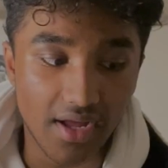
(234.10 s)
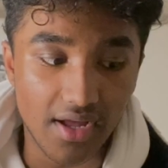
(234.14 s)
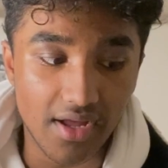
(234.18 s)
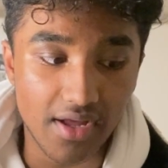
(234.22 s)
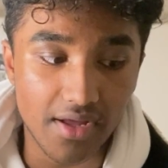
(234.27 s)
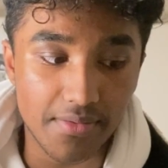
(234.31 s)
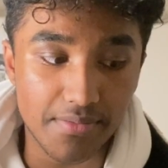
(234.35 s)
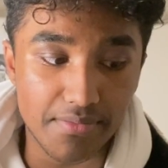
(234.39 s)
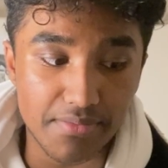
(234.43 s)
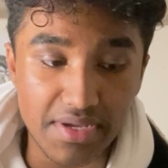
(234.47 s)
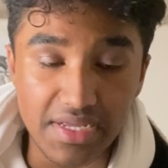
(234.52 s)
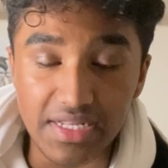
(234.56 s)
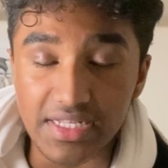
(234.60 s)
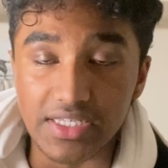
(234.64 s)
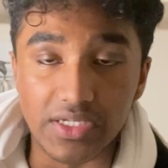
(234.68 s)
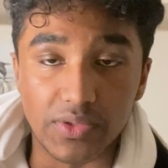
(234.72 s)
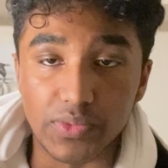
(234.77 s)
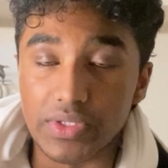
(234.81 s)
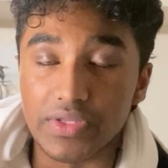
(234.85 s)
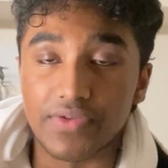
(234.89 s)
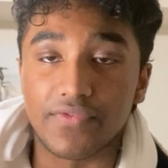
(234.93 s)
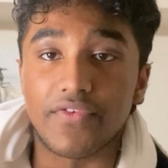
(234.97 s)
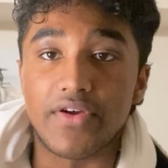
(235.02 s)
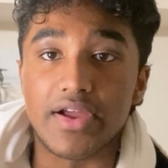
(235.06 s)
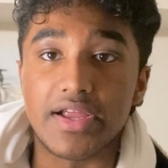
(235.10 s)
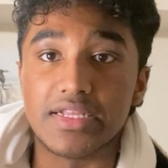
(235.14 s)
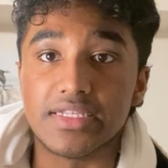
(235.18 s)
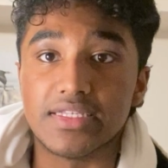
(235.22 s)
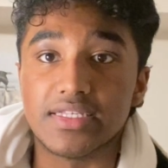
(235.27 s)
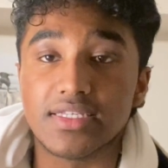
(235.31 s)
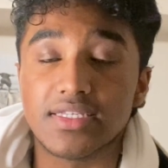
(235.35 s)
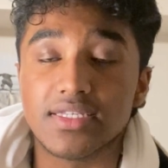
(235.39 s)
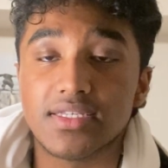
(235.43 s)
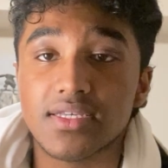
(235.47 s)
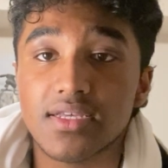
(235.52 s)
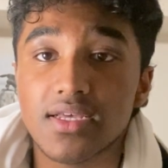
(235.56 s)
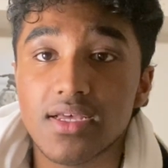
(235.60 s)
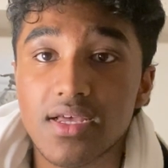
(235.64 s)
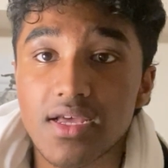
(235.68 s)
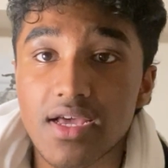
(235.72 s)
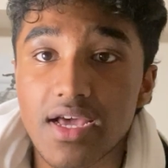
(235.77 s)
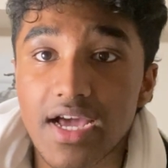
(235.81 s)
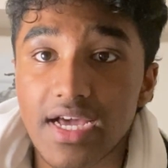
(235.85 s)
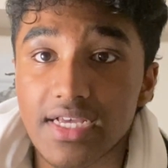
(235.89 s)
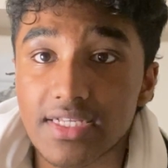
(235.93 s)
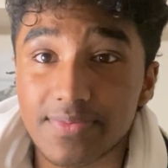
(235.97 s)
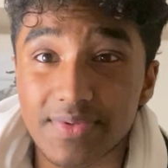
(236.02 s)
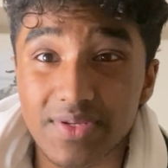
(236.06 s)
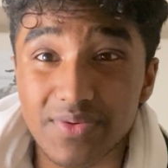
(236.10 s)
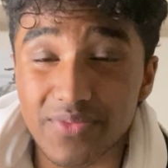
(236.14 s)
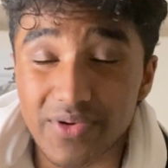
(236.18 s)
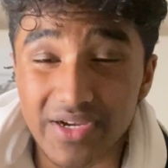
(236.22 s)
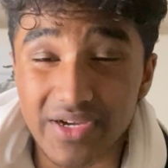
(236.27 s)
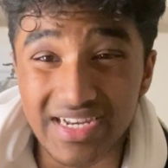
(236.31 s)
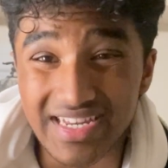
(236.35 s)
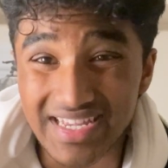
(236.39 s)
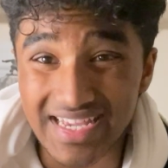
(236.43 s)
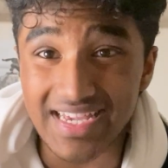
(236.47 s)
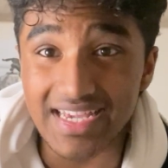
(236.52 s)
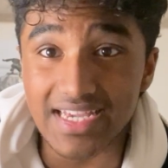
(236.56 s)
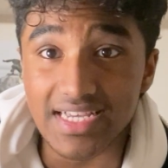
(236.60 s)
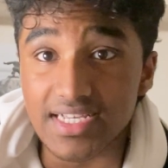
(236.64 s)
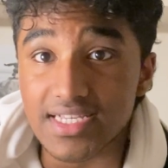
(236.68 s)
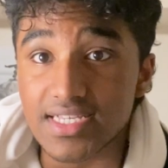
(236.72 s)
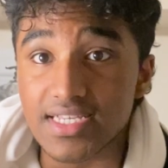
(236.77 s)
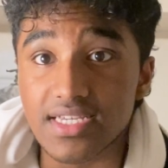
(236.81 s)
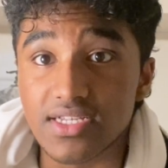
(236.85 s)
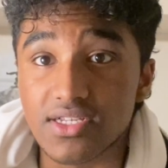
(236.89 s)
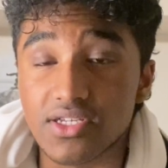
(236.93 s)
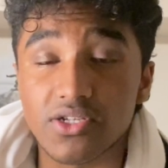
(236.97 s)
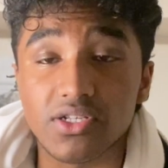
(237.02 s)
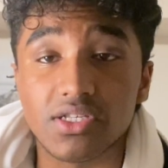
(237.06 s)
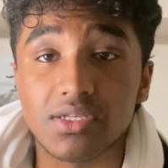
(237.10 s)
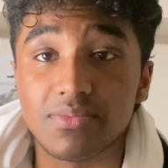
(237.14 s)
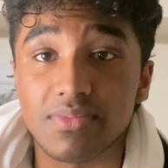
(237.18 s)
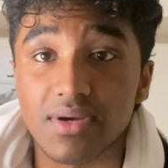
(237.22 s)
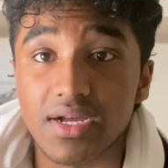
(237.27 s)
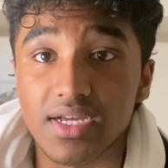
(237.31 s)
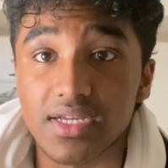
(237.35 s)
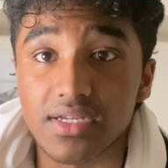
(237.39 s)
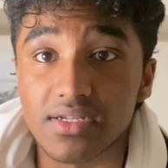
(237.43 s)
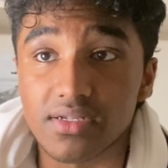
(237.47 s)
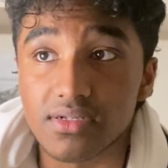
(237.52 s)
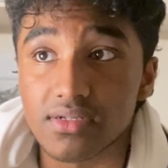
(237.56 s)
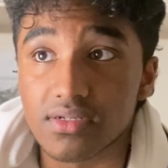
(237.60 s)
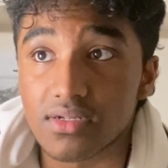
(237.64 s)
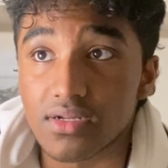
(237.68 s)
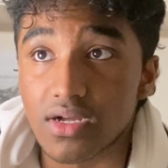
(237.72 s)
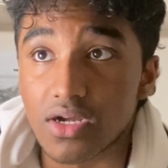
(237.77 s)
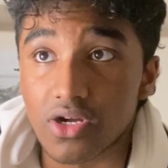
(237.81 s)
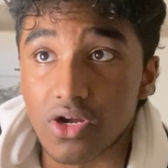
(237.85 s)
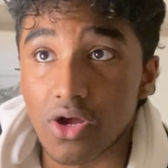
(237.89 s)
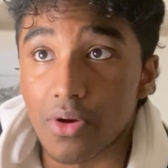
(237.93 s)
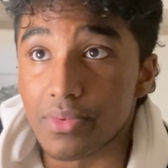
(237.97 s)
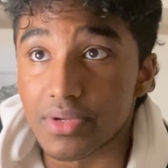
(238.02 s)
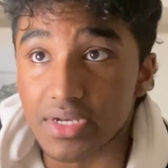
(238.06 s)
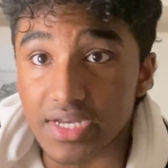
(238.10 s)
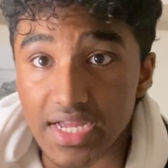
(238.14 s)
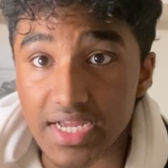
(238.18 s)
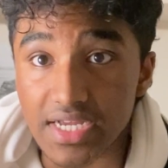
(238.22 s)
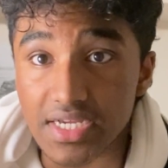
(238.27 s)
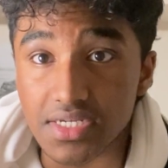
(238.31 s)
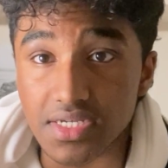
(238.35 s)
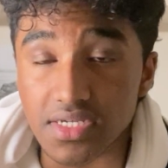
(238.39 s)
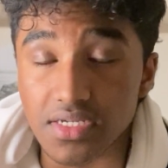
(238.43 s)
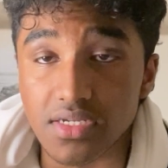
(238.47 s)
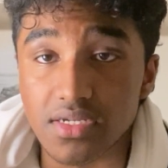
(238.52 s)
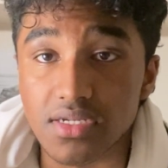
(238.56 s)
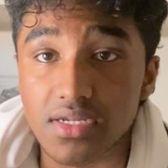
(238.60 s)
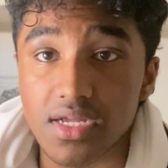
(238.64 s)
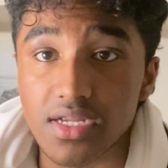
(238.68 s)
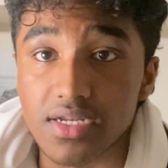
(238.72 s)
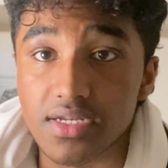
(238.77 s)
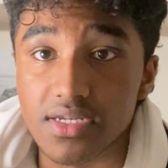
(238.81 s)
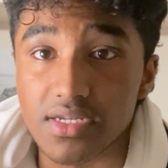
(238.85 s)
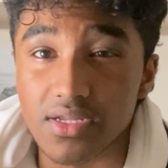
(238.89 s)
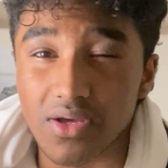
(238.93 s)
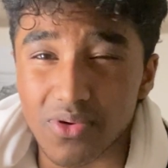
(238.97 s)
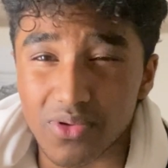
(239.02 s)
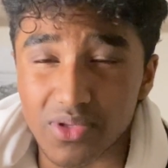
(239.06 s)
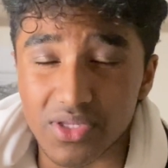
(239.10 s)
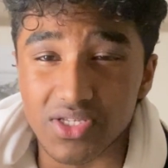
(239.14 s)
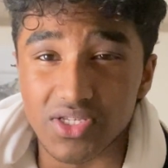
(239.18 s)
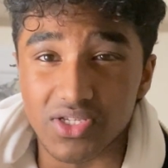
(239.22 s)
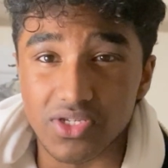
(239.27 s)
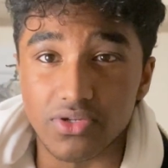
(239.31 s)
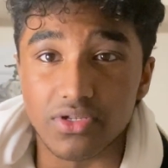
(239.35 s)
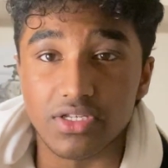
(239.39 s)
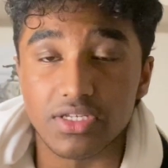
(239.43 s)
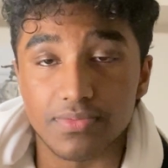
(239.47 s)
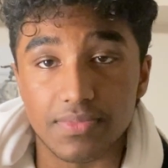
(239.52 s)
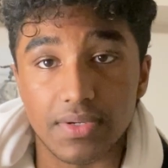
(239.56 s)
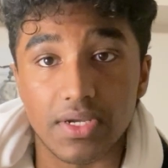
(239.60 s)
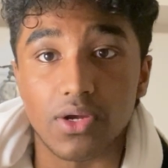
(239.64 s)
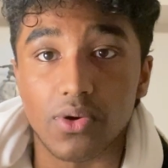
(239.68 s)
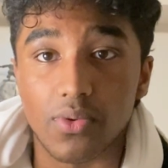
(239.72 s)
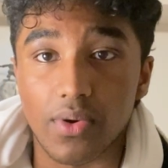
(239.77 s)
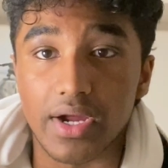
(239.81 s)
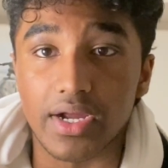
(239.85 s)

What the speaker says: Meeting with friends has been really easy due to my accommodation and all the students being quite